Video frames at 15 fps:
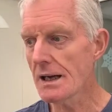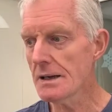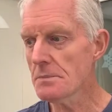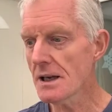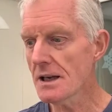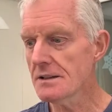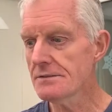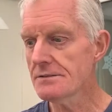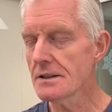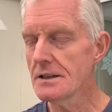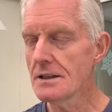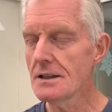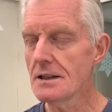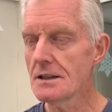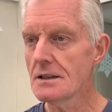applied for
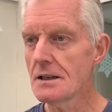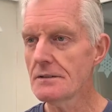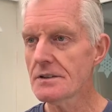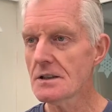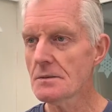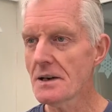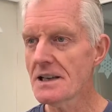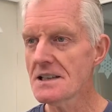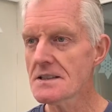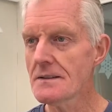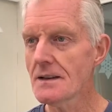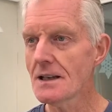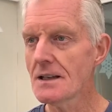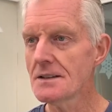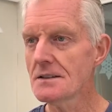the place in
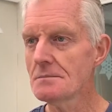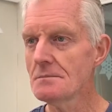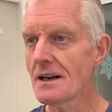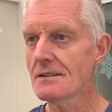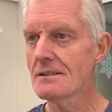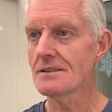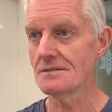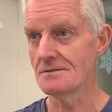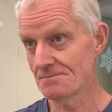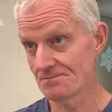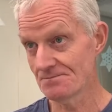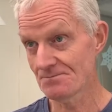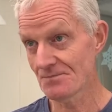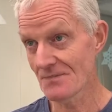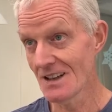the London Marathon,
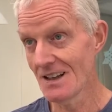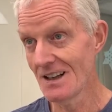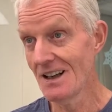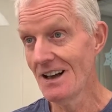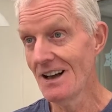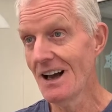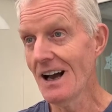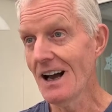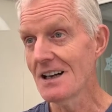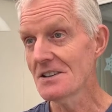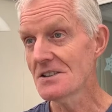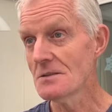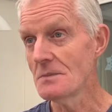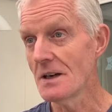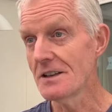and
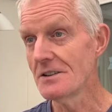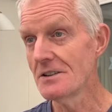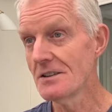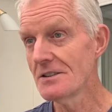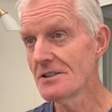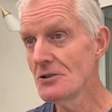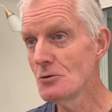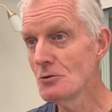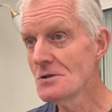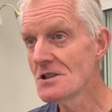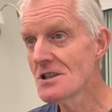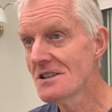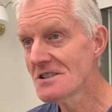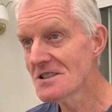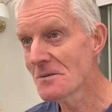to my huge
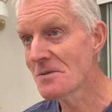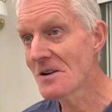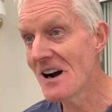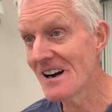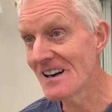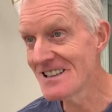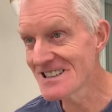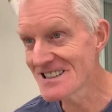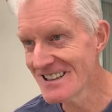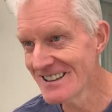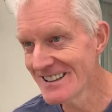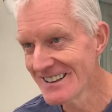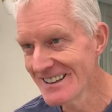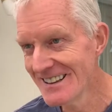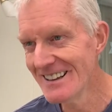surprise,
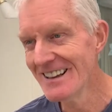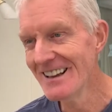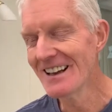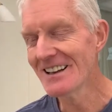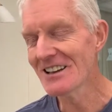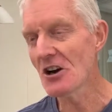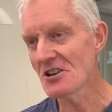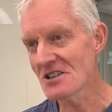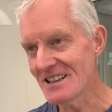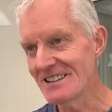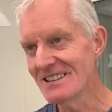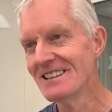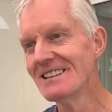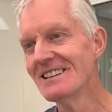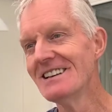got
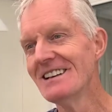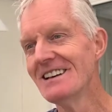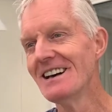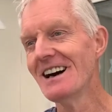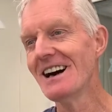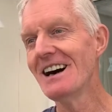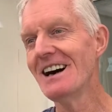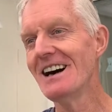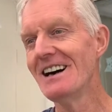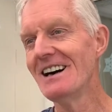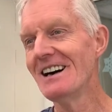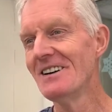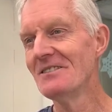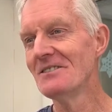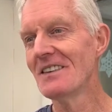in.
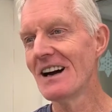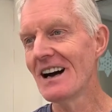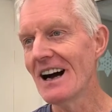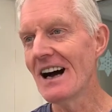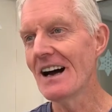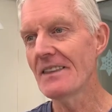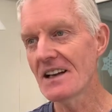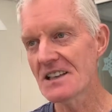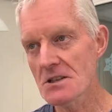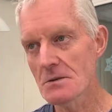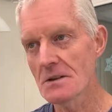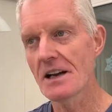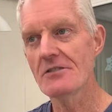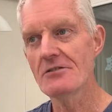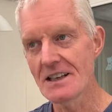And that's
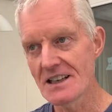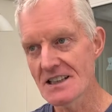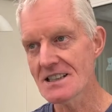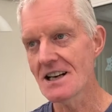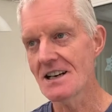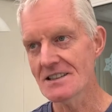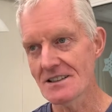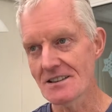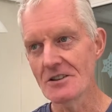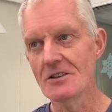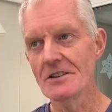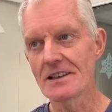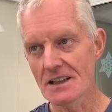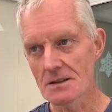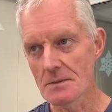when I really started
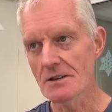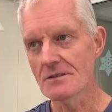learning about